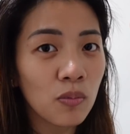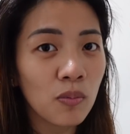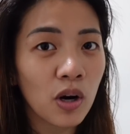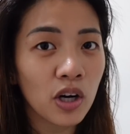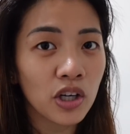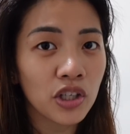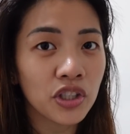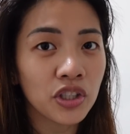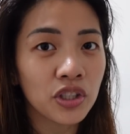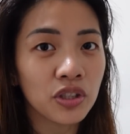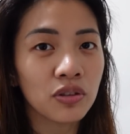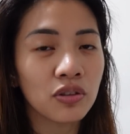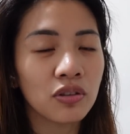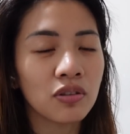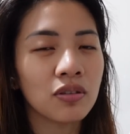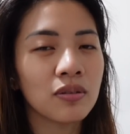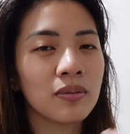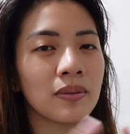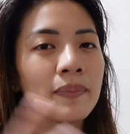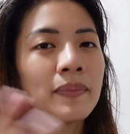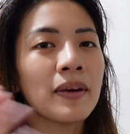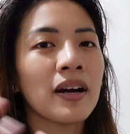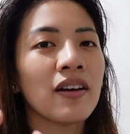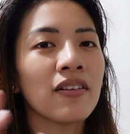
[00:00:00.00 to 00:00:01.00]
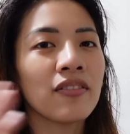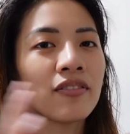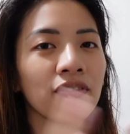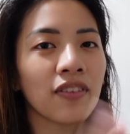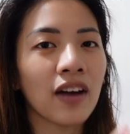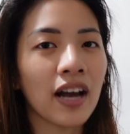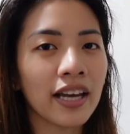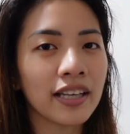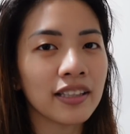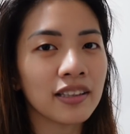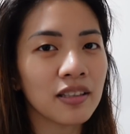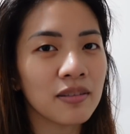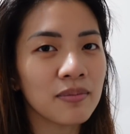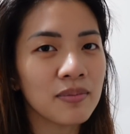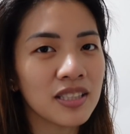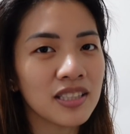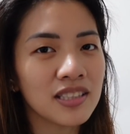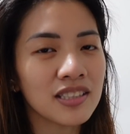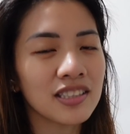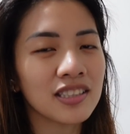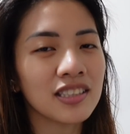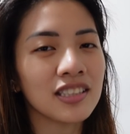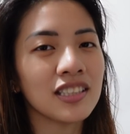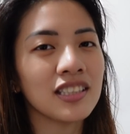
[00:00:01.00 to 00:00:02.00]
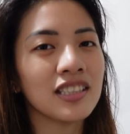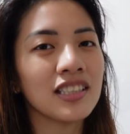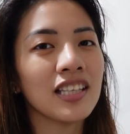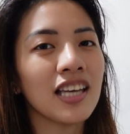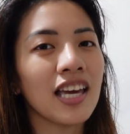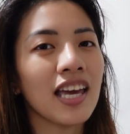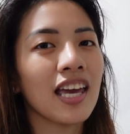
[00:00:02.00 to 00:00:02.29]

mushroom, vitamin C,